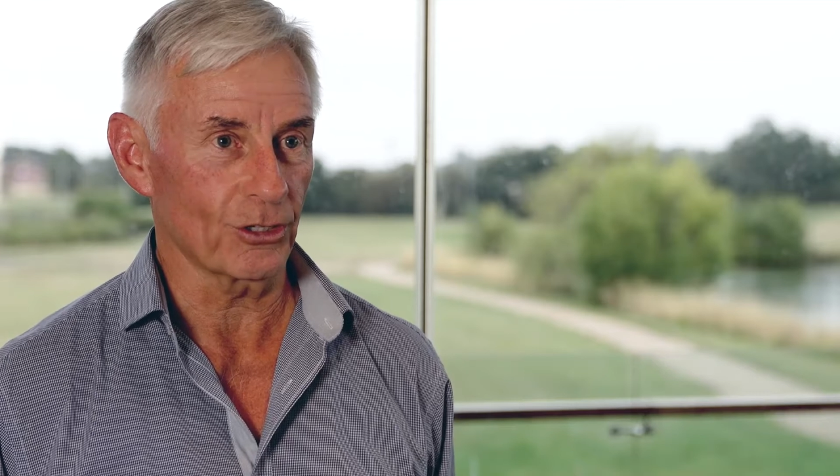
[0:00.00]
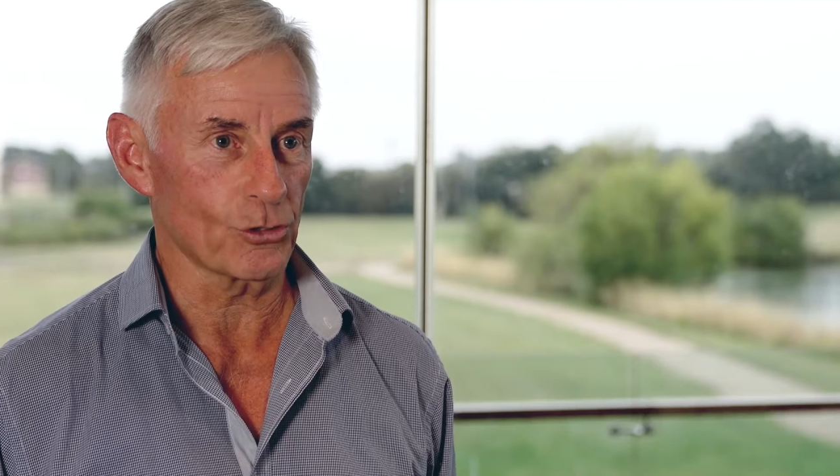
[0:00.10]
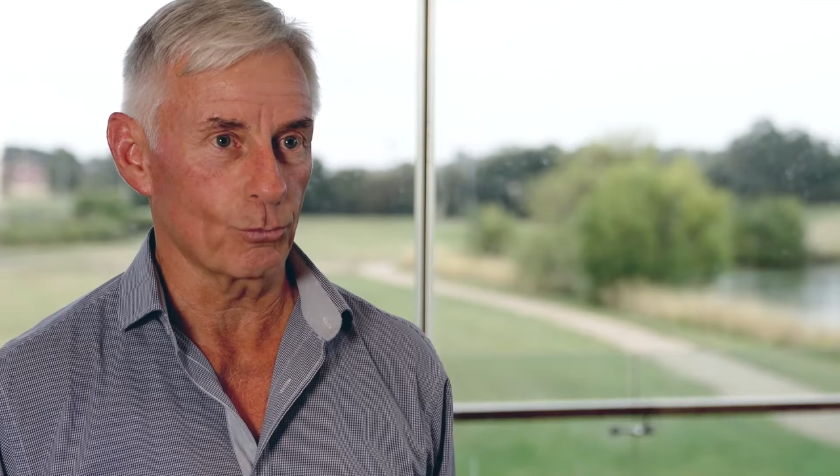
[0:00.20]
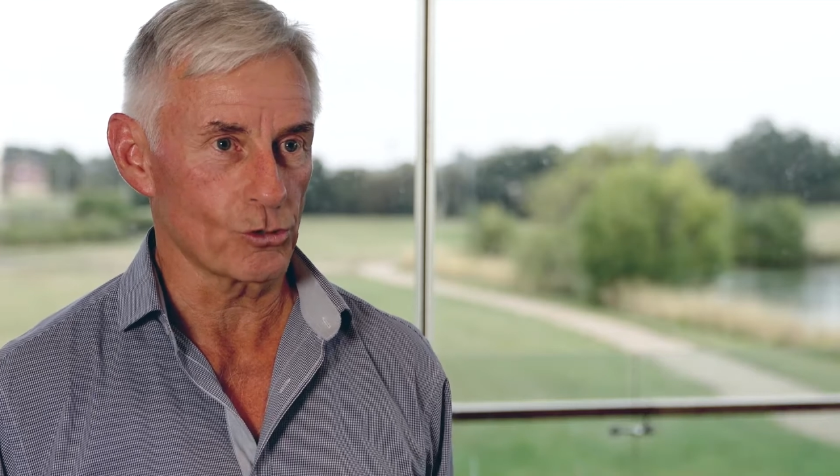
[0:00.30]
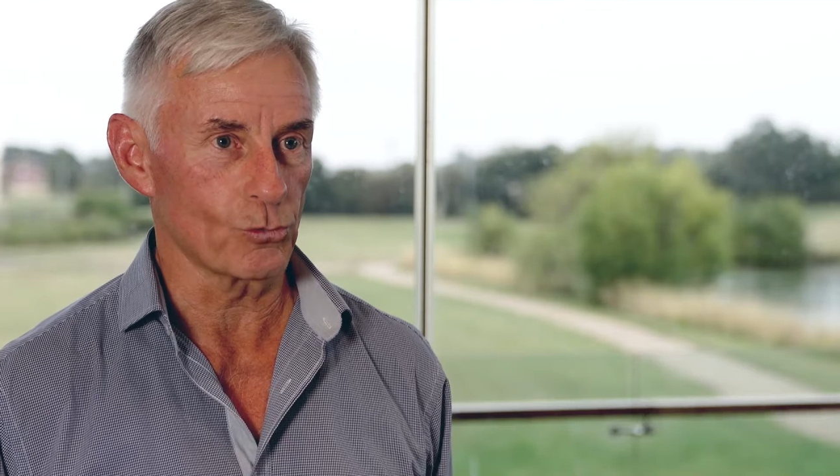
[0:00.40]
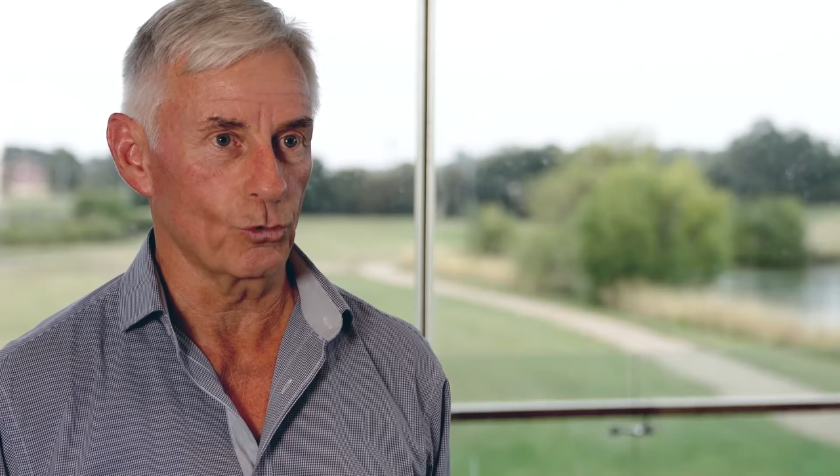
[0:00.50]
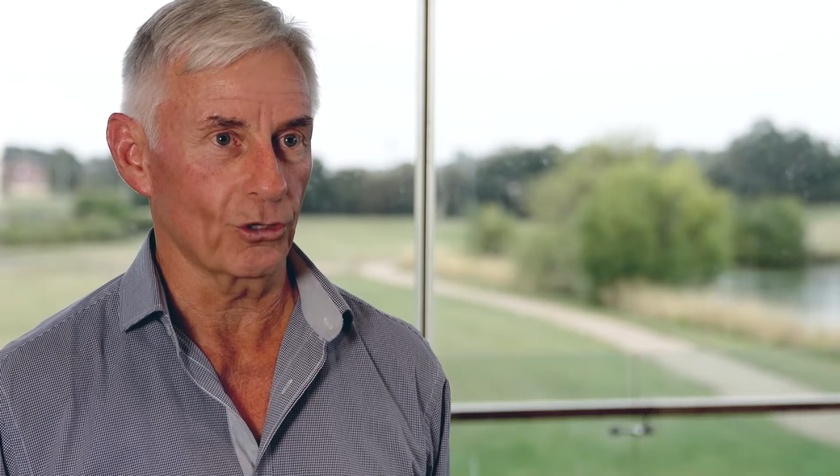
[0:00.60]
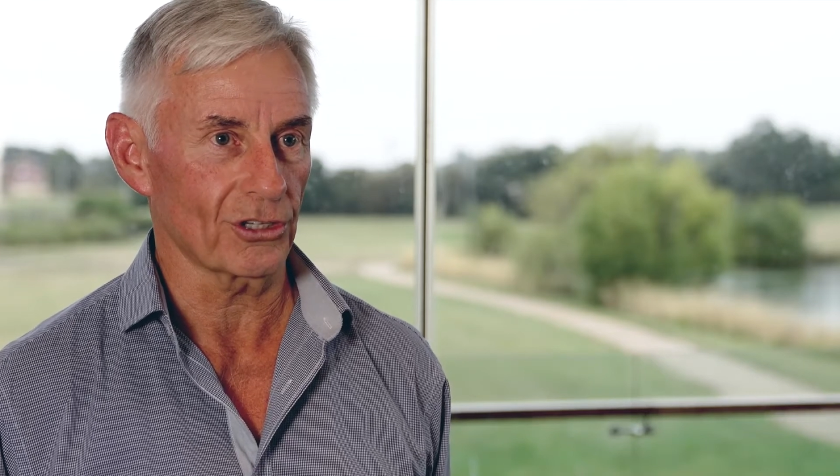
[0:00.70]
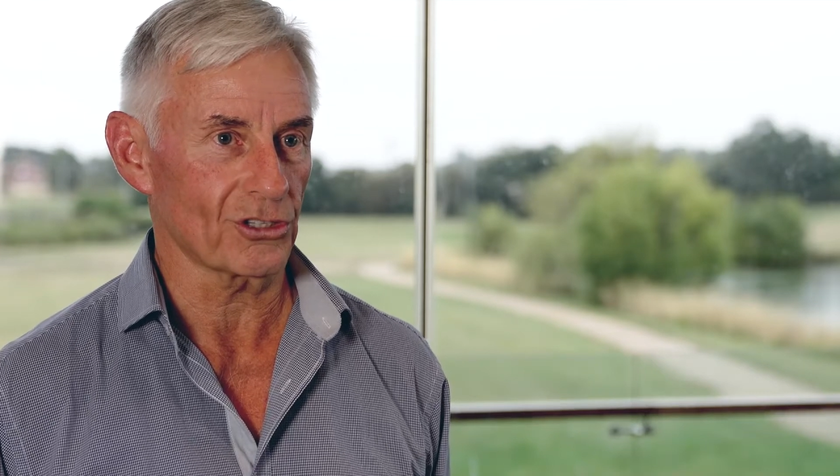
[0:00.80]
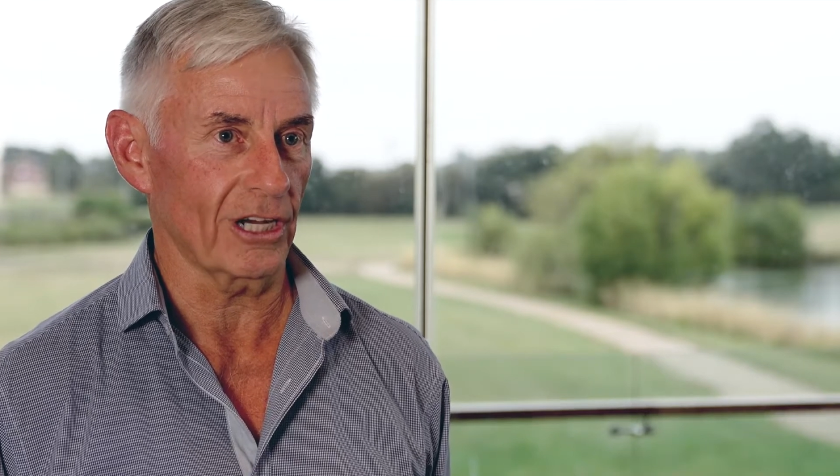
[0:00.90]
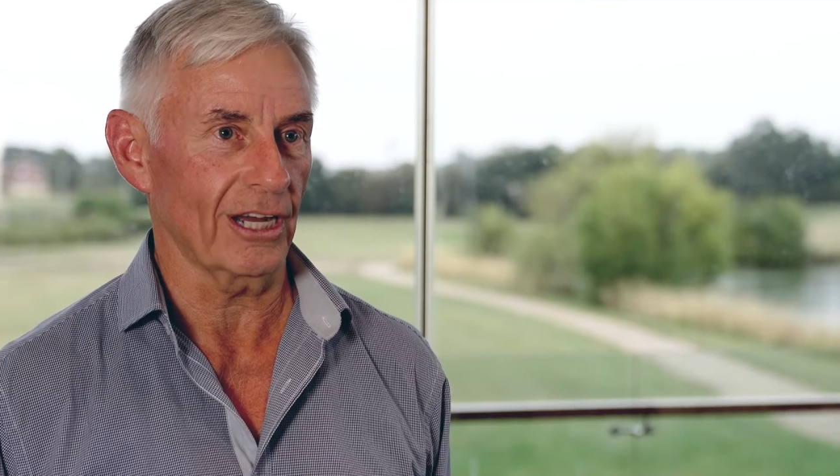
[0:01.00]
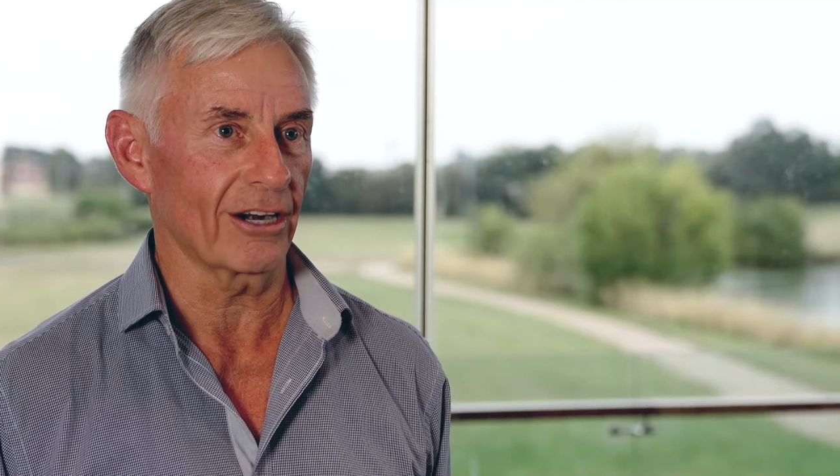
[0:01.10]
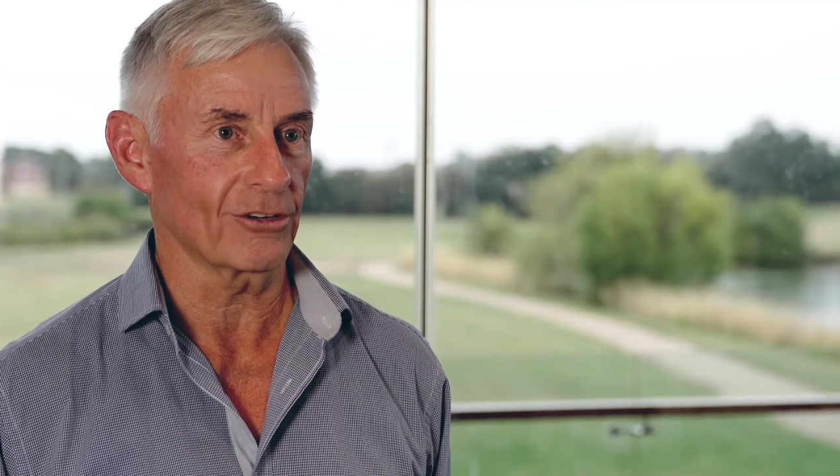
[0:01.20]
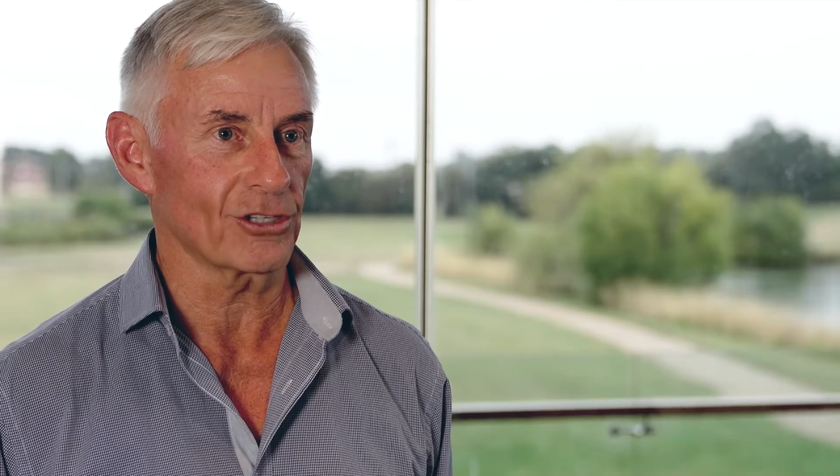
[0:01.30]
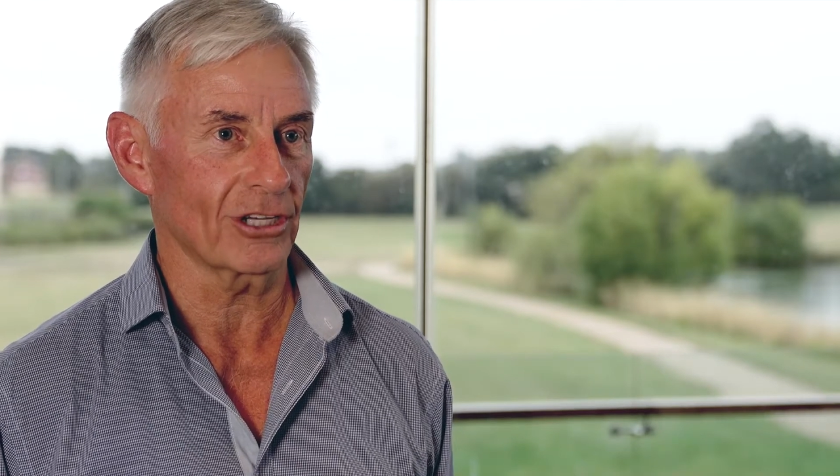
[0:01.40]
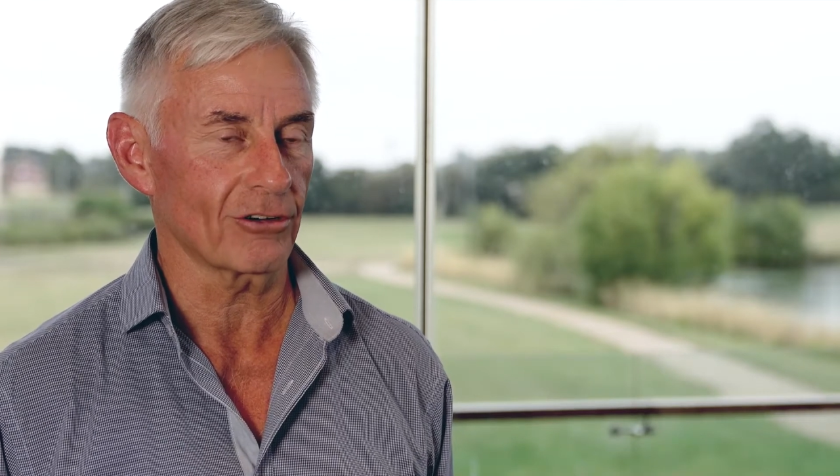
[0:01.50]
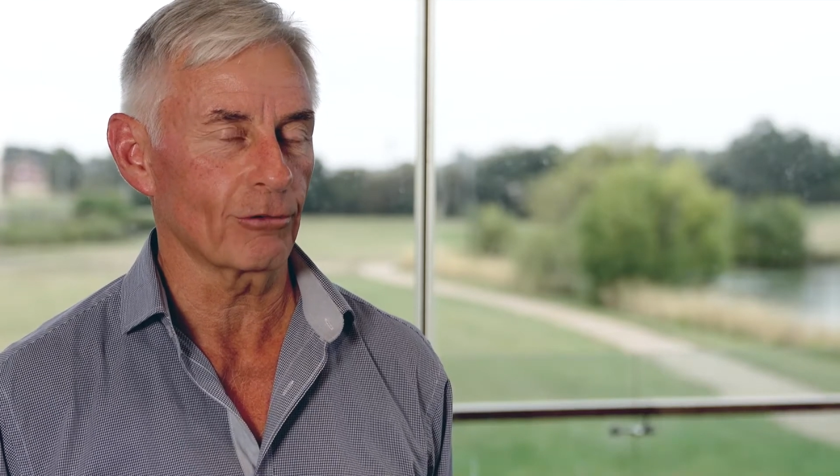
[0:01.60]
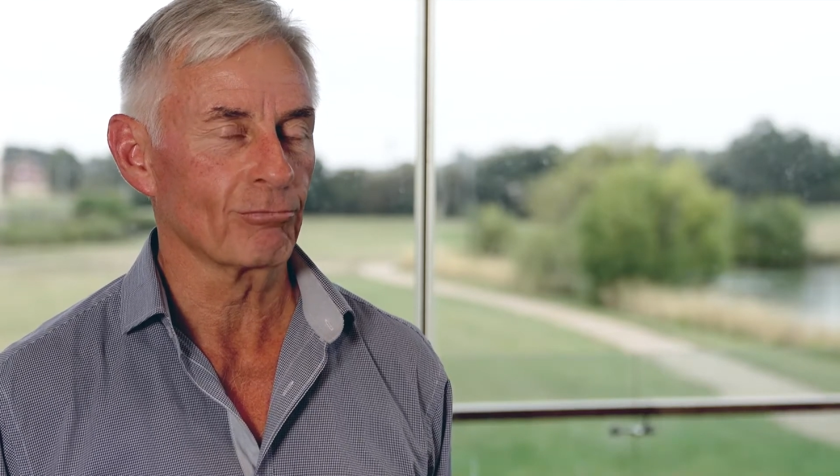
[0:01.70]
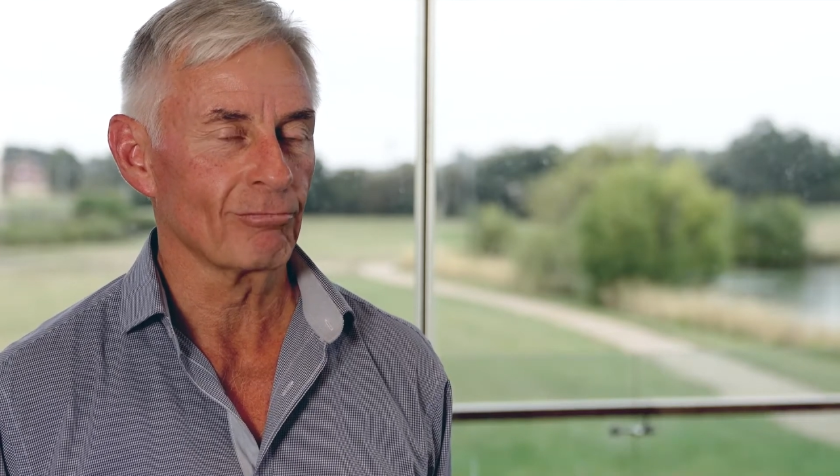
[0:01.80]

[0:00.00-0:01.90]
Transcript: I was a bushwalker, sailor, etc.